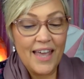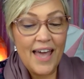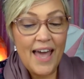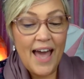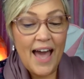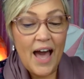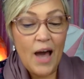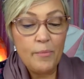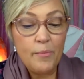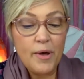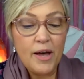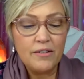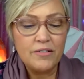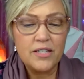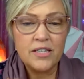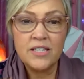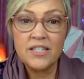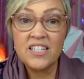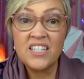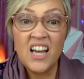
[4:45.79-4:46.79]
How about
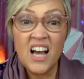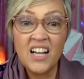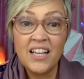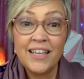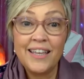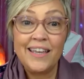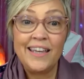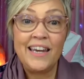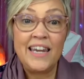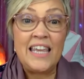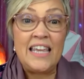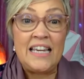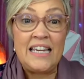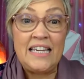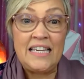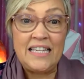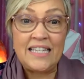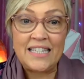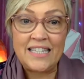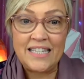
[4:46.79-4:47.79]
stuck in
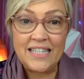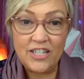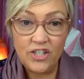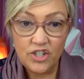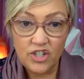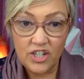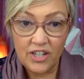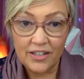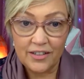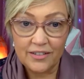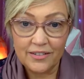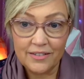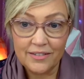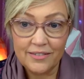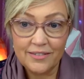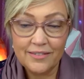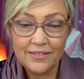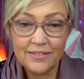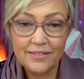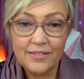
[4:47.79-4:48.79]
indecision?
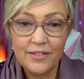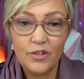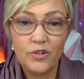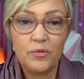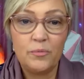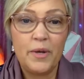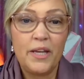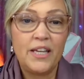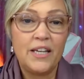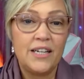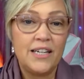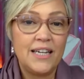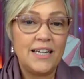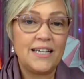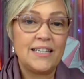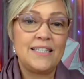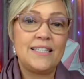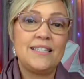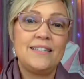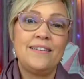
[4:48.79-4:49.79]
Oh my
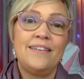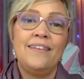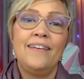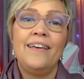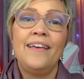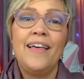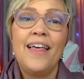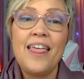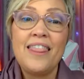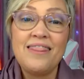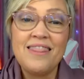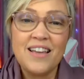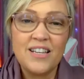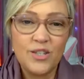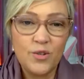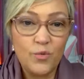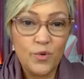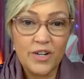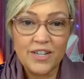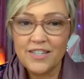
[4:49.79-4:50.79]
goodness.
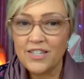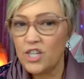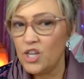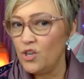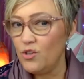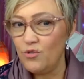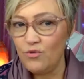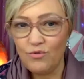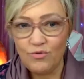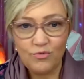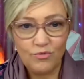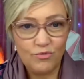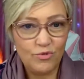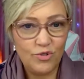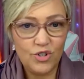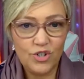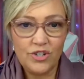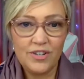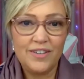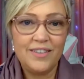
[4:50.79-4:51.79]
This one is
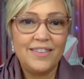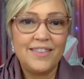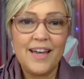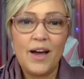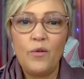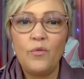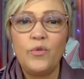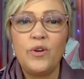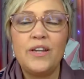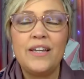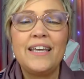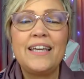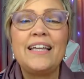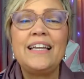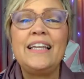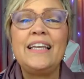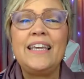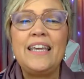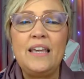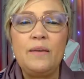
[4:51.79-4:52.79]
huge. That one
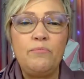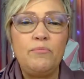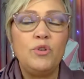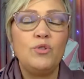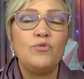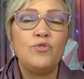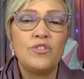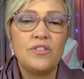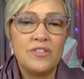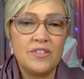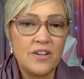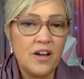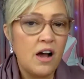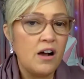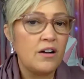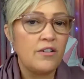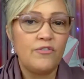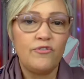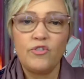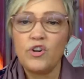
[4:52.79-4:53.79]
can keep you
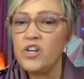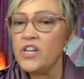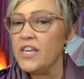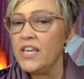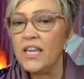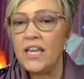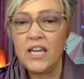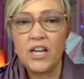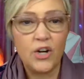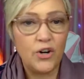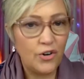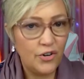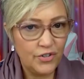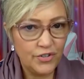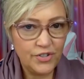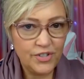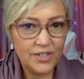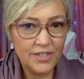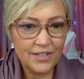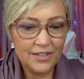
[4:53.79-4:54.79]
stuck for
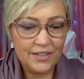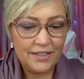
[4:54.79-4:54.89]
years.